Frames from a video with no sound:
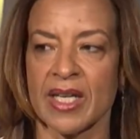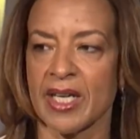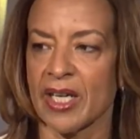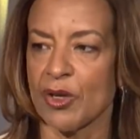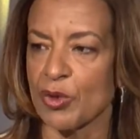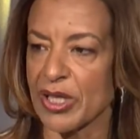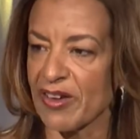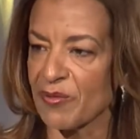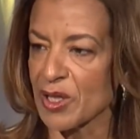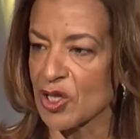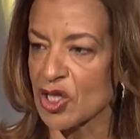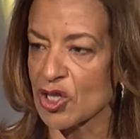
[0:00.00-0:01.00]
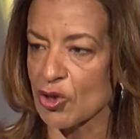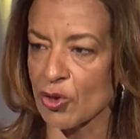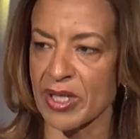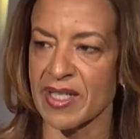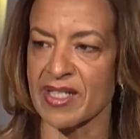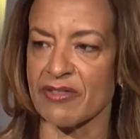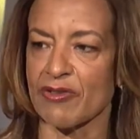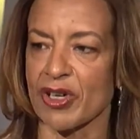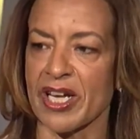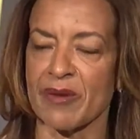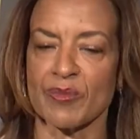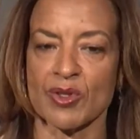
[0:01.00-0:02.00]
It would have been so easy for
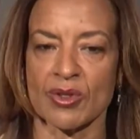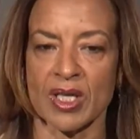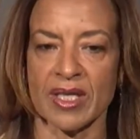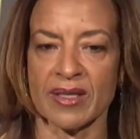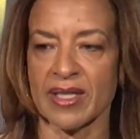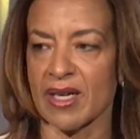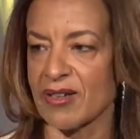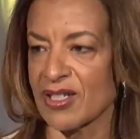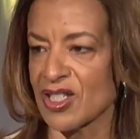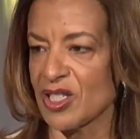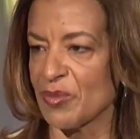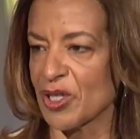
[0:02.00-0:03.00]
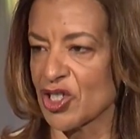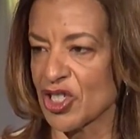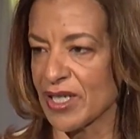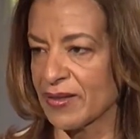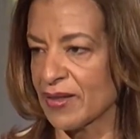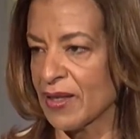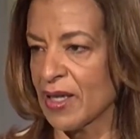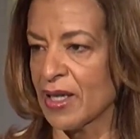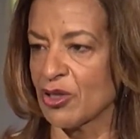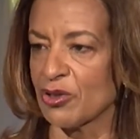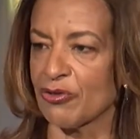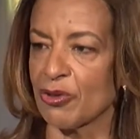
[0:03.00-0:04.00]
him to cut the R&D budget,
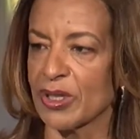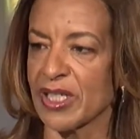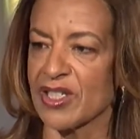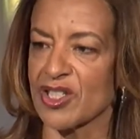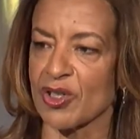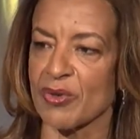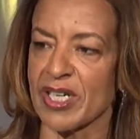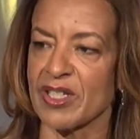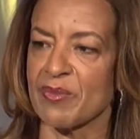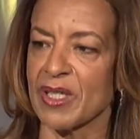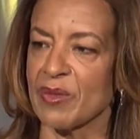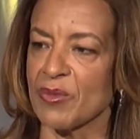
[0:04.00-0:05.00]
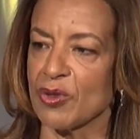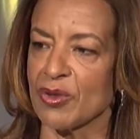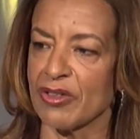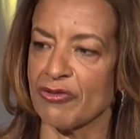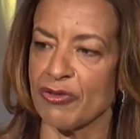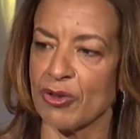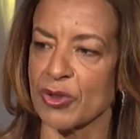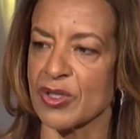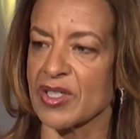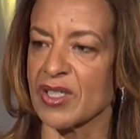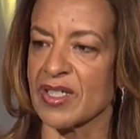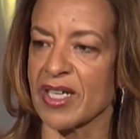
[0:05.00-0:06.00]
to fully integrate MedImmune and focus
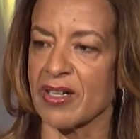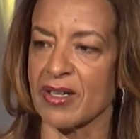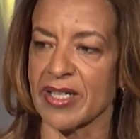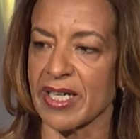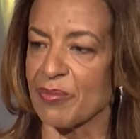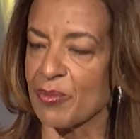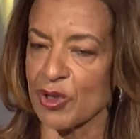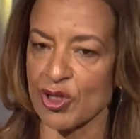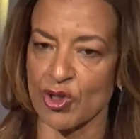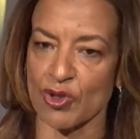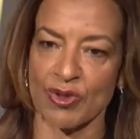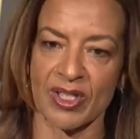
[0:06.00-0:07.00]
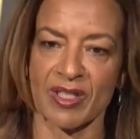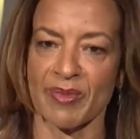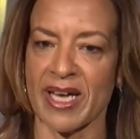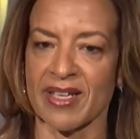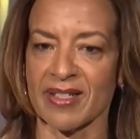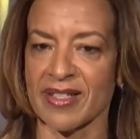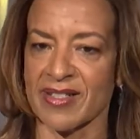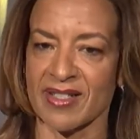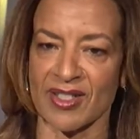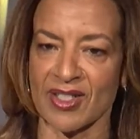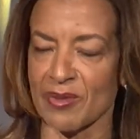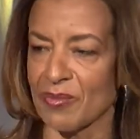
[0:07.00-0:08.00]
entirely. I'm pretty sure some analysts and
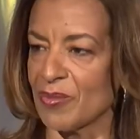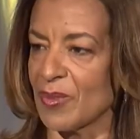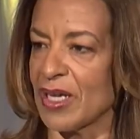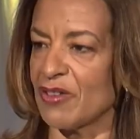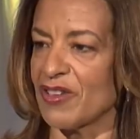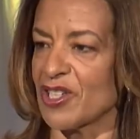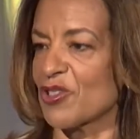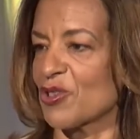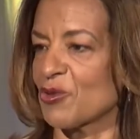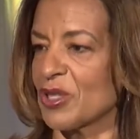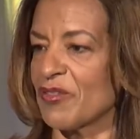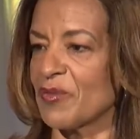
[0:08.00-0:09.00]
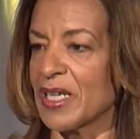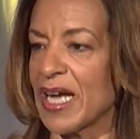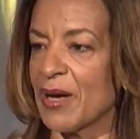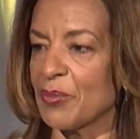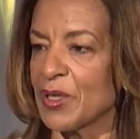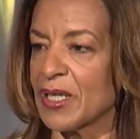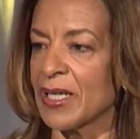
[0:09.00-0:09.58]
some investors would have been happy.